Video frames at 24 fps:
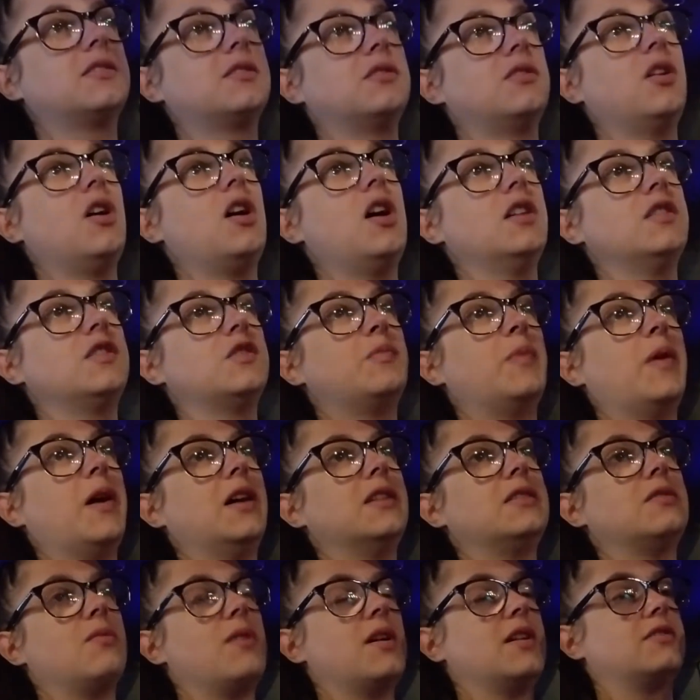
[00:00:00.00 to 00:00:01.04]
the hotspot
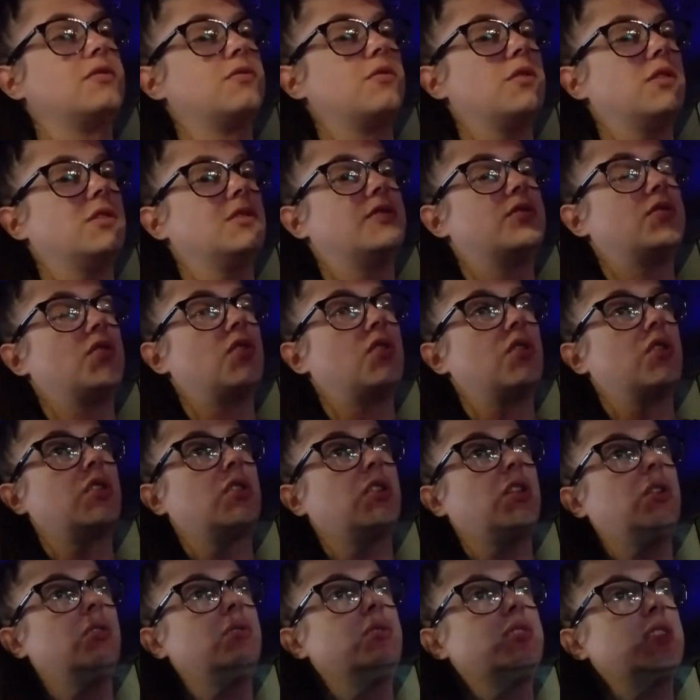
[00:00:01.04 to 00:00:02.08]
restaurants are
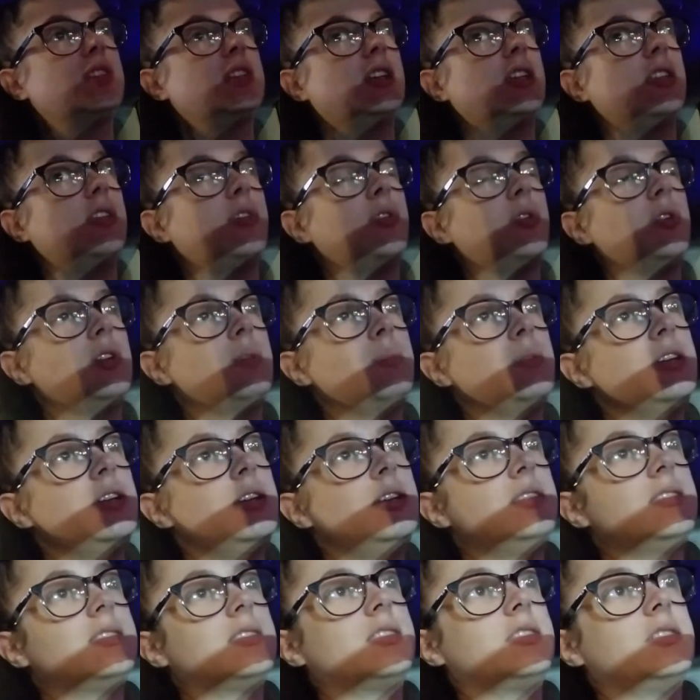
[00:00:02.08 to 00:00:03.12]
closing in 30
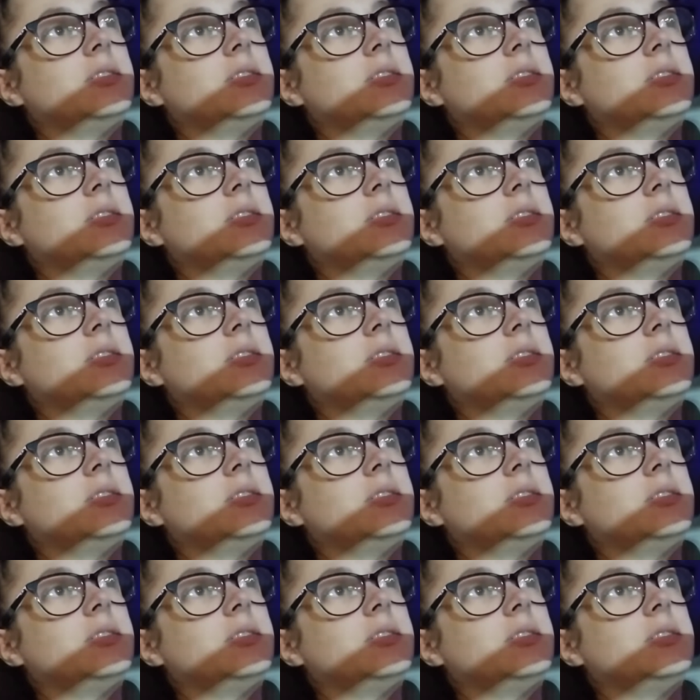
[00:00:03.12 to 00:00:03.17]
minutes.